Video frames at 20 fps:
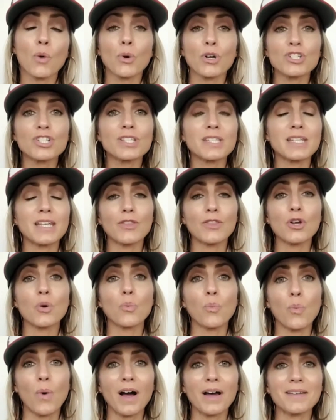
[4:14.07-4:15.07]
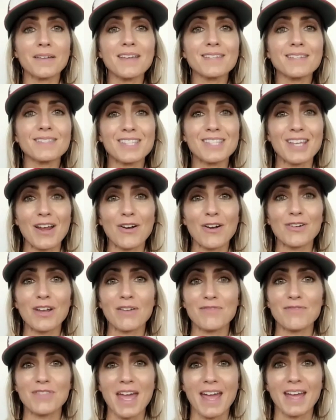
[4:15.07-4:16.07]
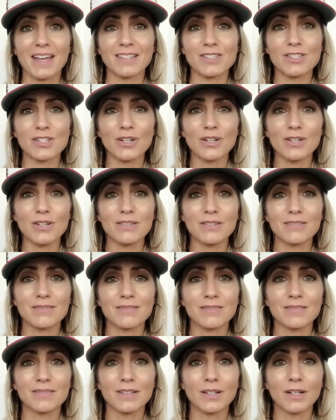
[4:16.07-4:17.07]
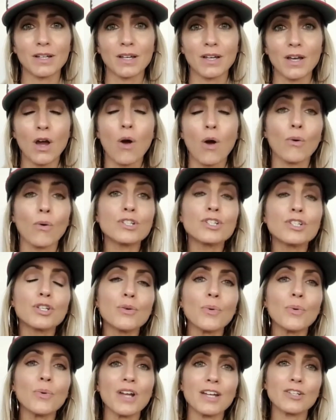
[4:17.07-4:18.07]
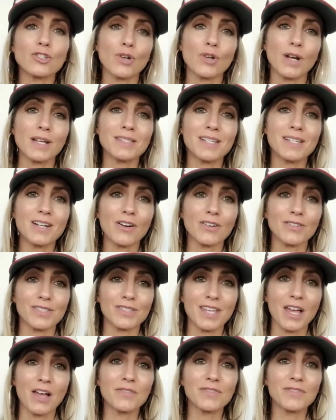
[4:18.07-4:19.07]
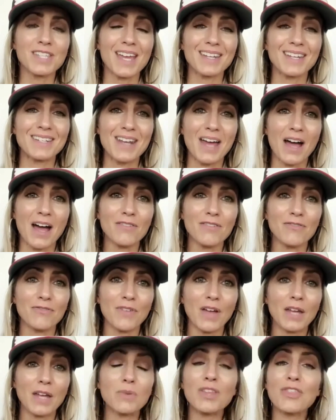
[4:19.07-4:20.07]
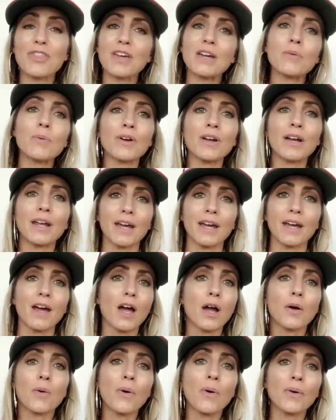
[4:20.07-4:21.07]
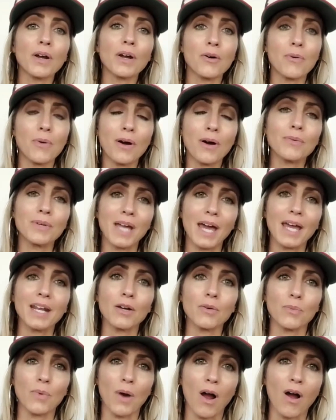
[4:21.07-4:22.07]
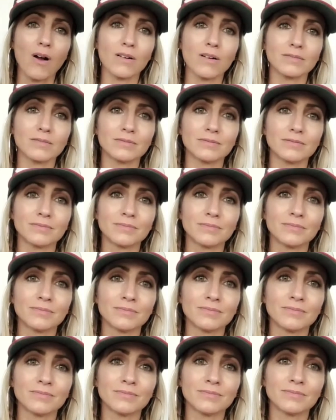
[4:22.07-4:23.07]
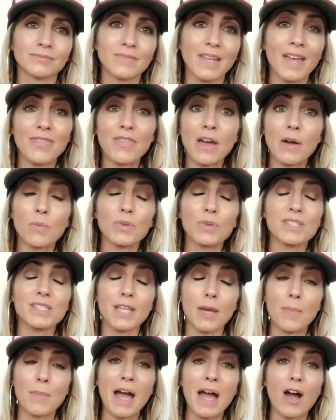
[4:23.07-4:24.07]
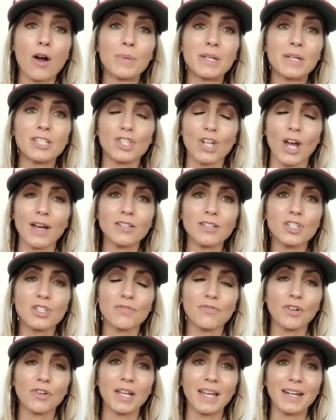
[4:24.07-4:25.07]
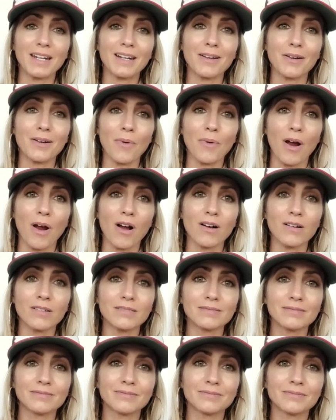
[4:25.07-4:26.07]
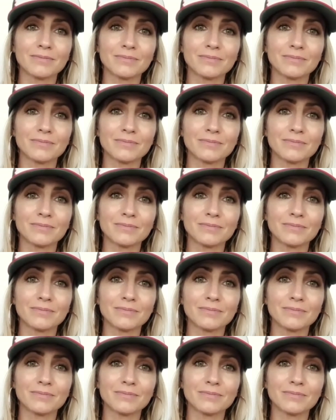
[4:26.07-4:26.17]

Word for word: We're just either one, scared of the answer, or two, we're not trusting ourselves enough and we think we're going to quote unquote get it wrong and that we'll somehow be judged for getting it wrong.